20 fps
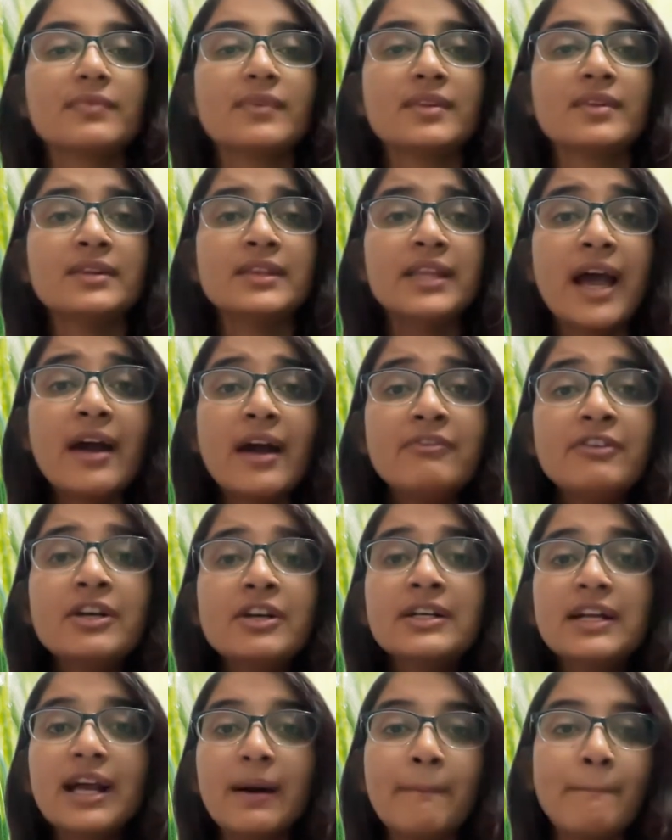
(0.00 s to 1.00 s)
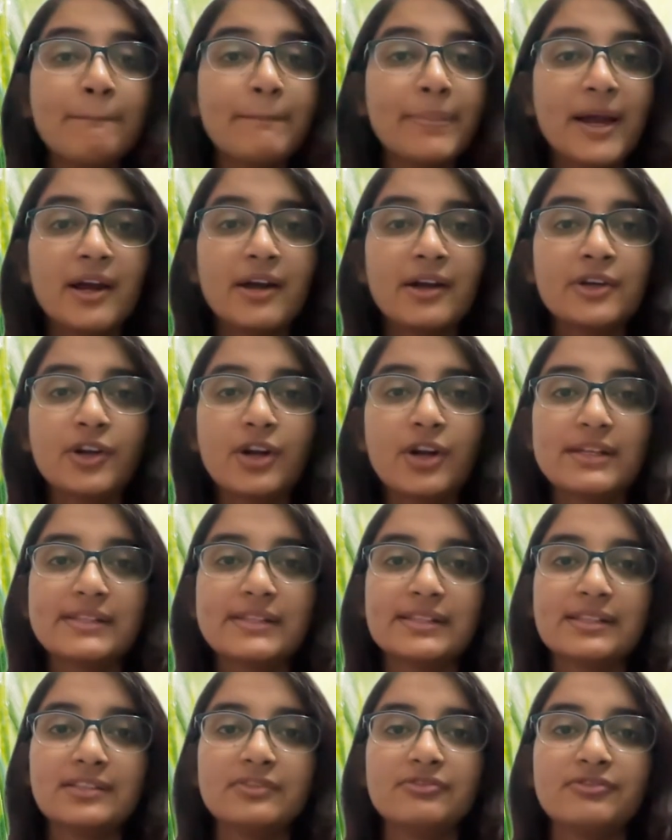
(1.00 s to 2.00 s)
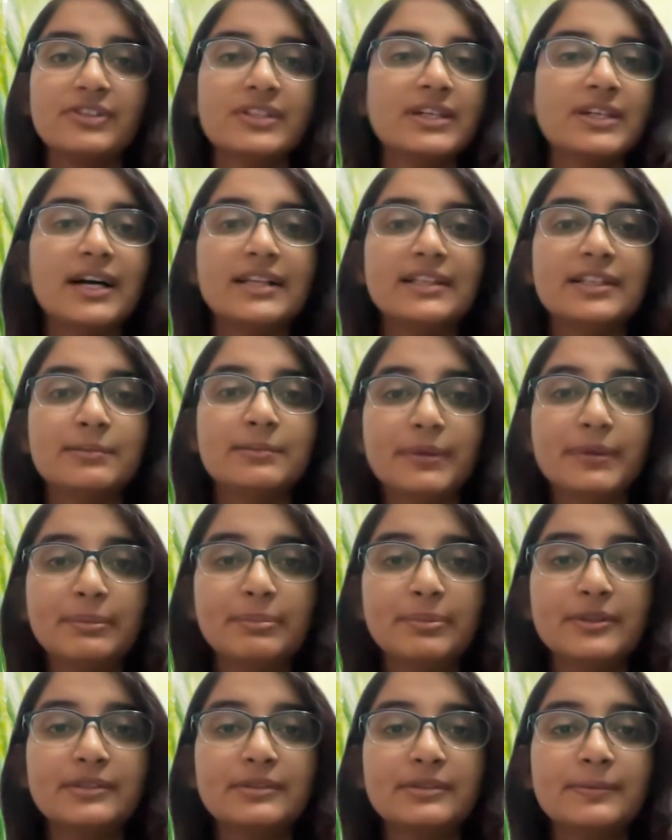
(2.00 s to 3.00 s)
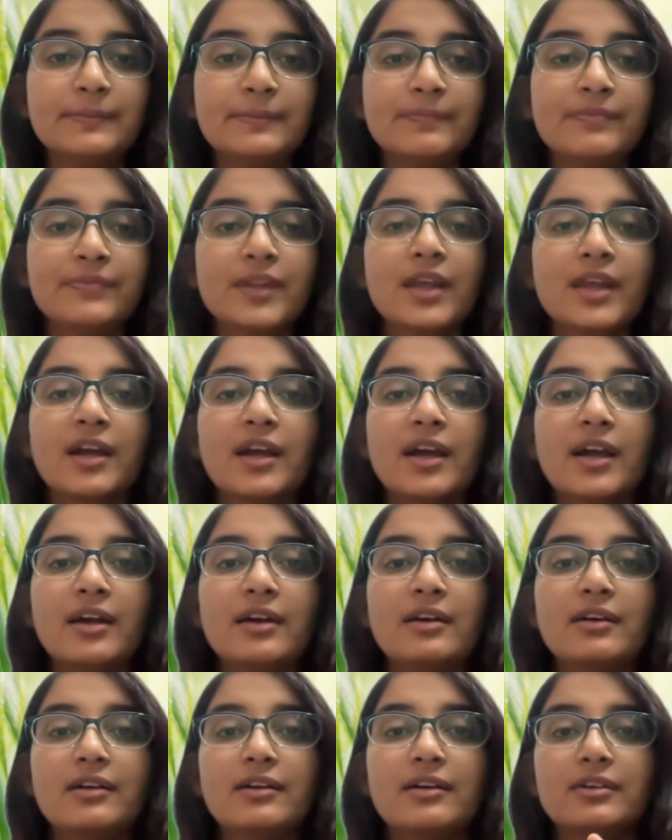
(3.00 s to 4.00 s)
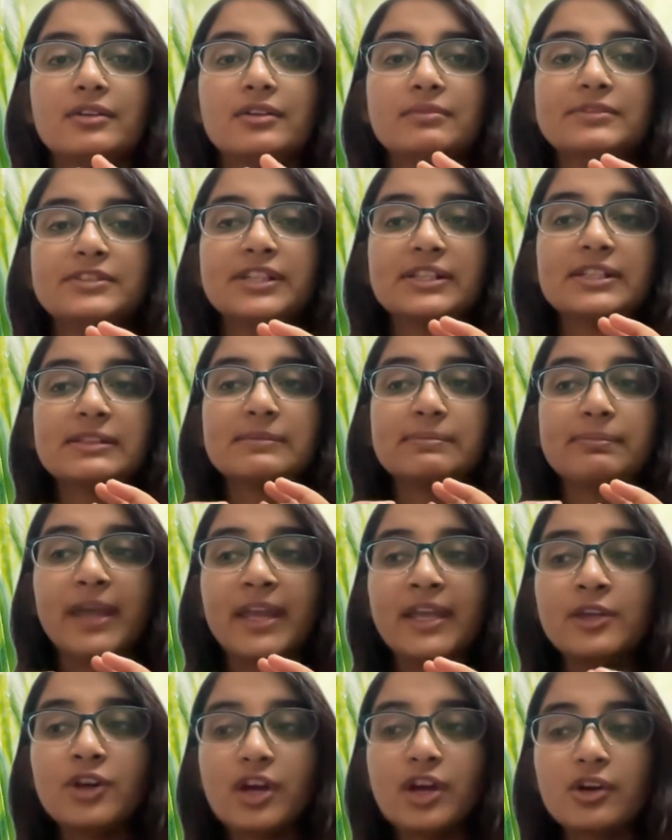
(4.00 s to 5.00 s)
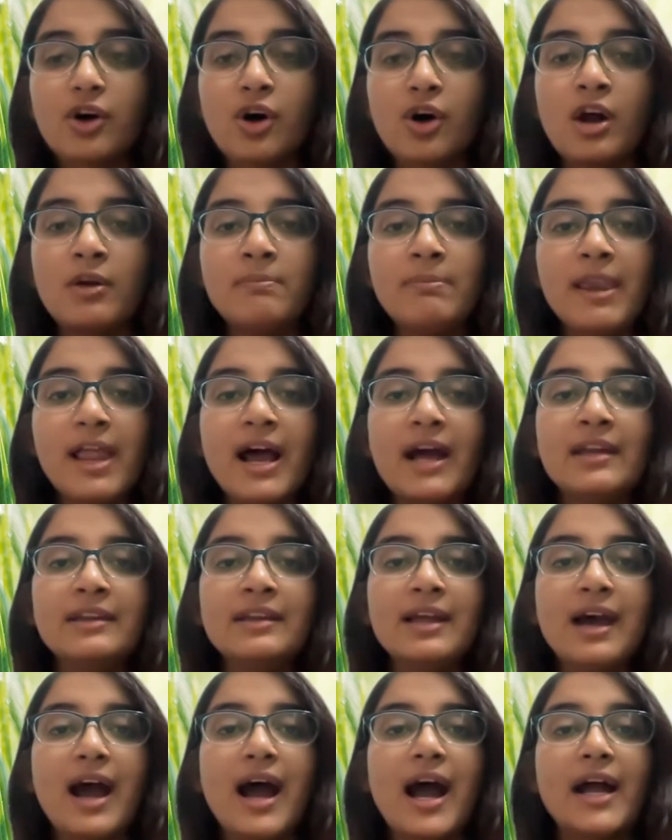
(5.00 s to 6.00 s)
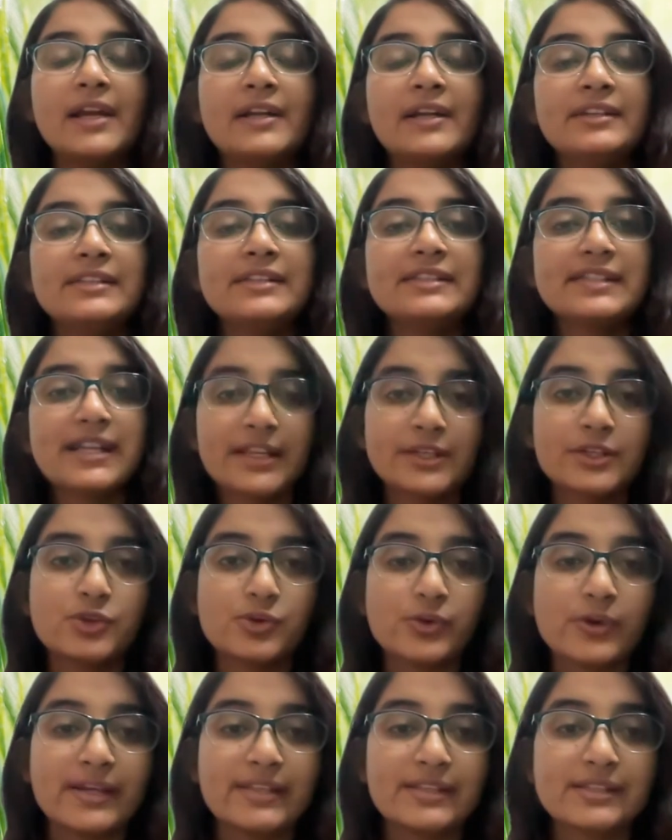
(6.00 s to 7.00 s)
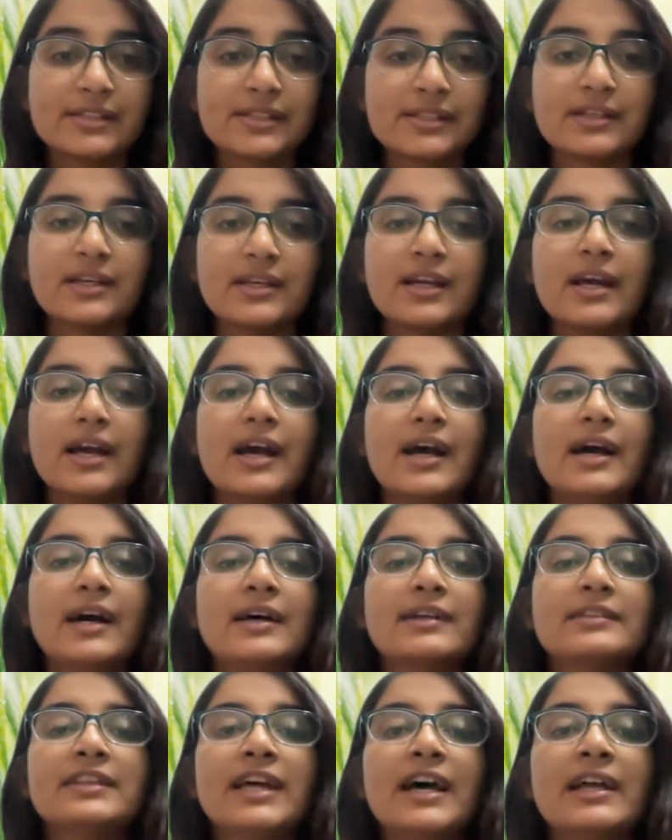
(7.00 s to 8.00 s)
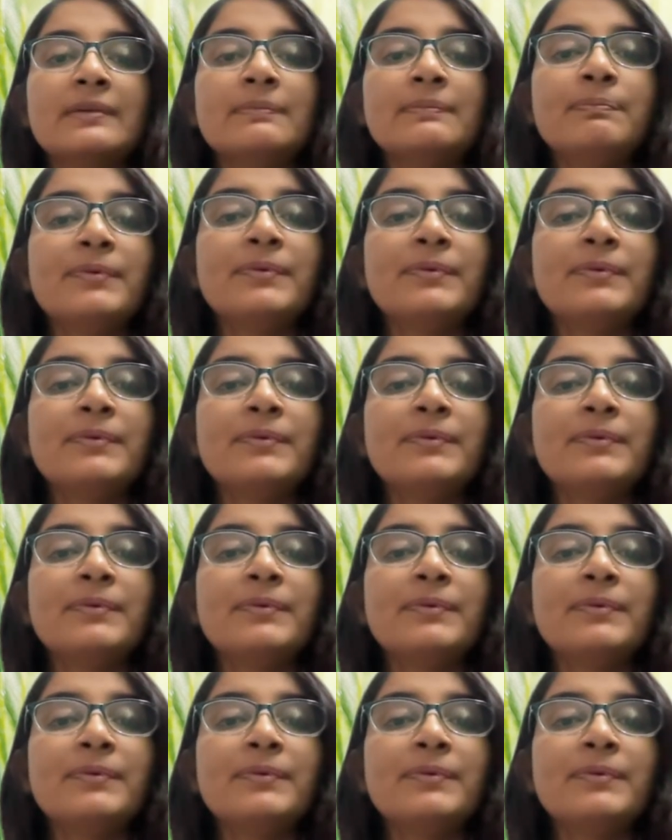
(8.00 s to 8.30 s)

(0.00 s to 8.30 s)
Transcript: never compare yourself with other people. Just make your own plan and stick to it. Then